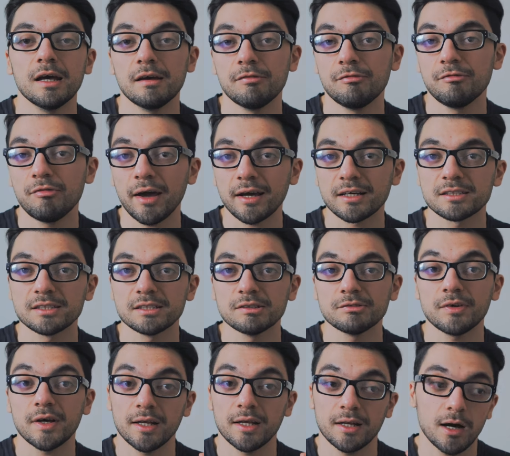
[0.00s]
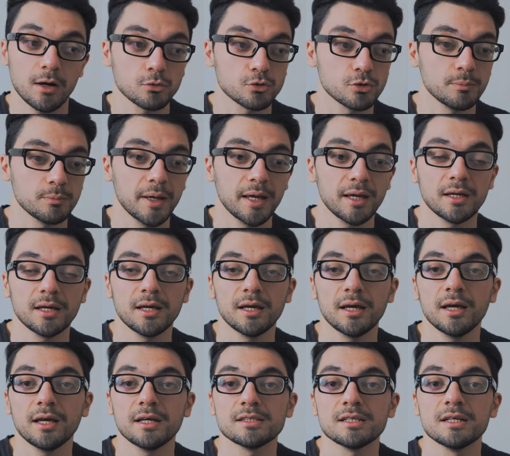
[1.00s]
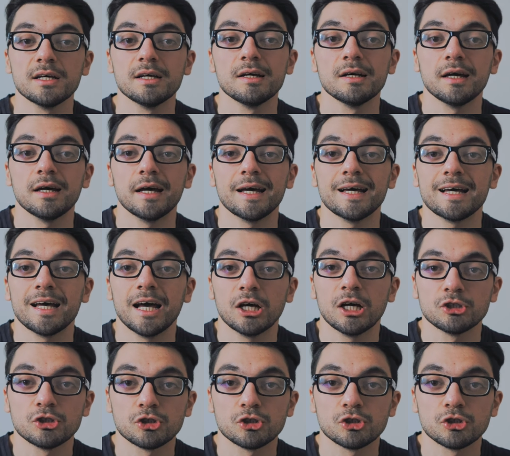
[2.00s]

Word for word: effective and how to make it uh,